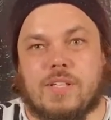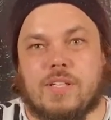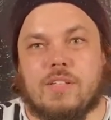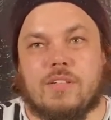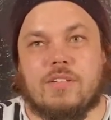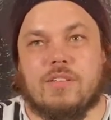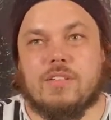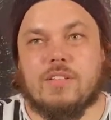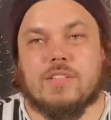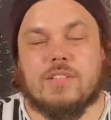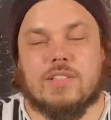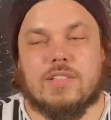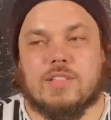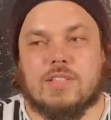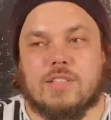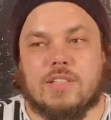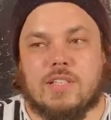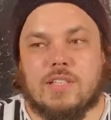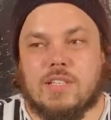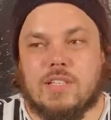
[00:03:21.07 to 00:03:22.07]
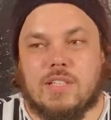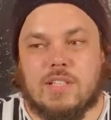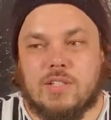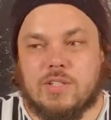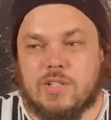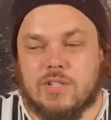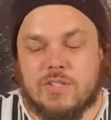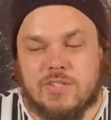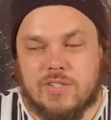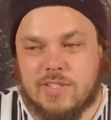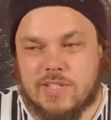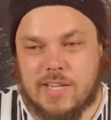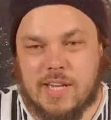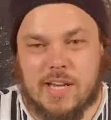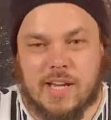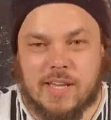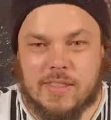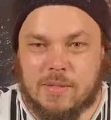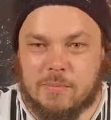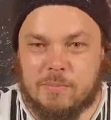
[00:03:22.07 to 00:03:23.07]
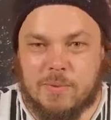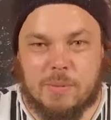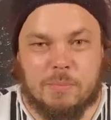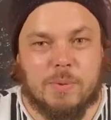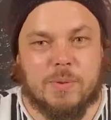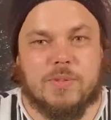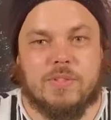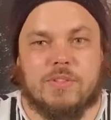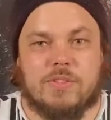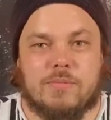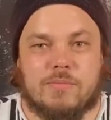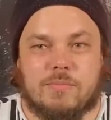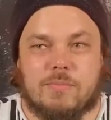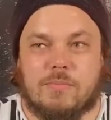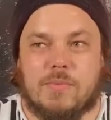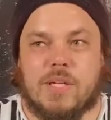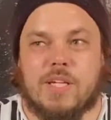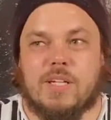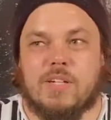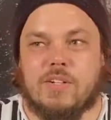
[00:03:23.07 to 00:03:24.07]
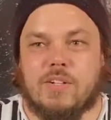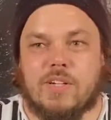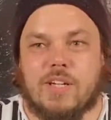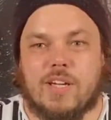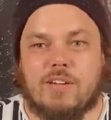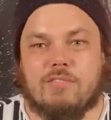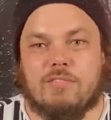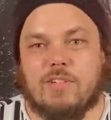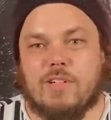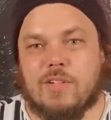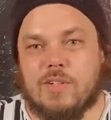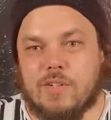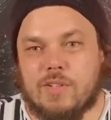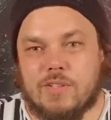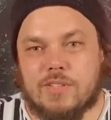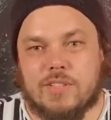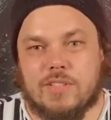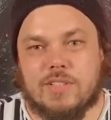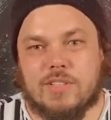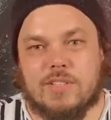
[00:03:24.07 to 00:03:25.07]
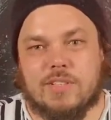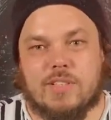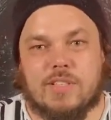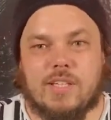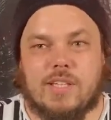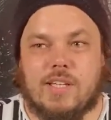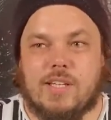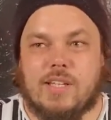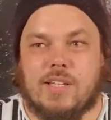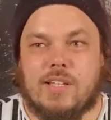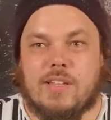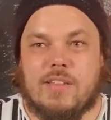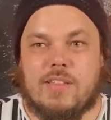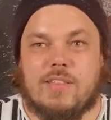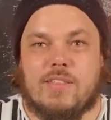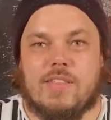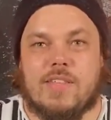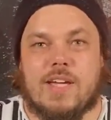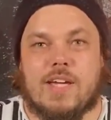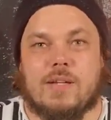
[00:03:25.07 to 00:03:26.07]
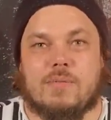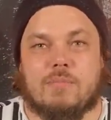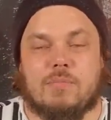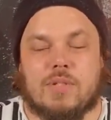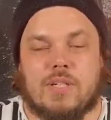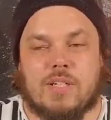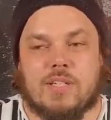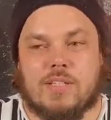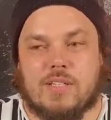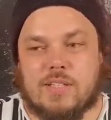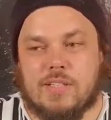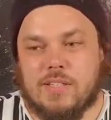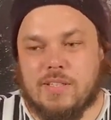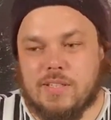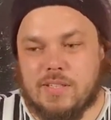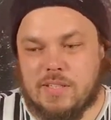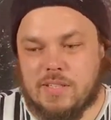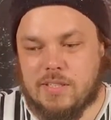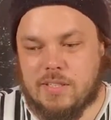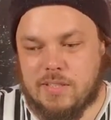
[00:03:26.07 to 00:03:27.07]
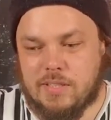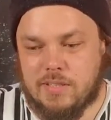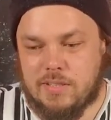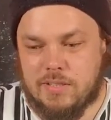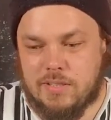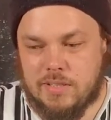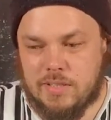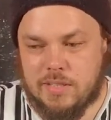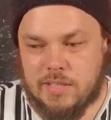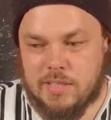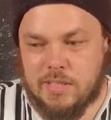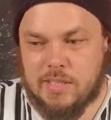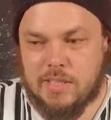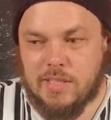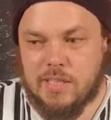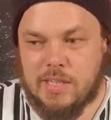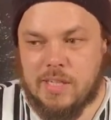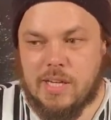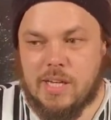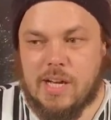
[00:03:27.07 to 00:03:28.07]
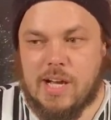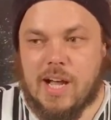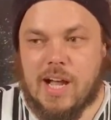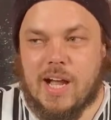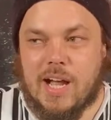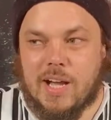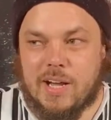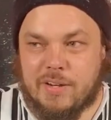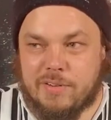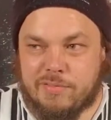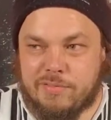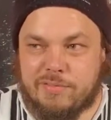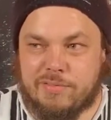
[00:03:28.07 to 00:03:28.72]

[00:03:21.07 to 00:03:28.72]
Not to say other people may not have learnt that, but I think I've